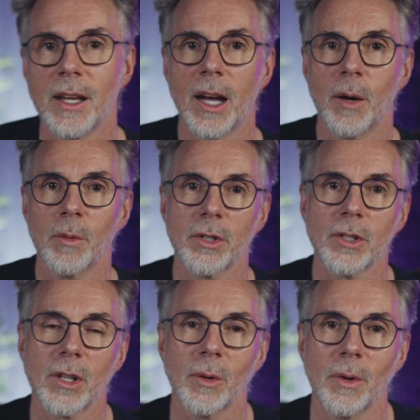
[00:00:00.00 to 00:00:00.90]
and we'll
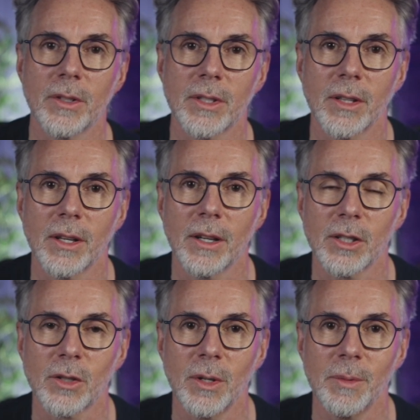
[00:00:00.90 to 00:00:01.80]
just go on to the
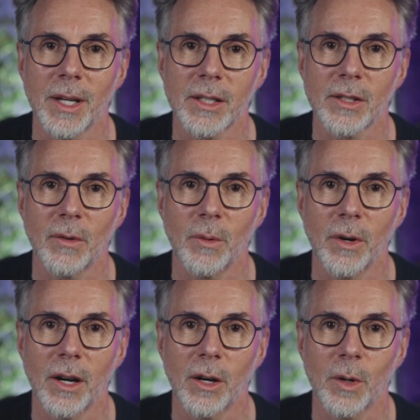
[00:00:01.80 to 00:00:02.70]
Stream Deck
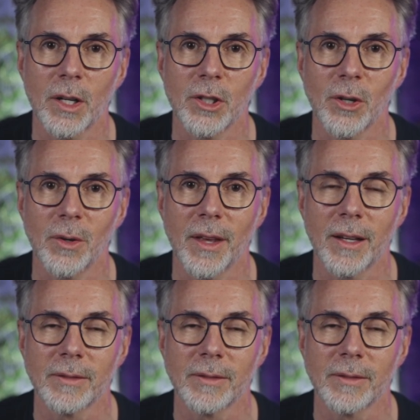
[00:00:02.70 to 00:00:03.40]
software and quickly show you that.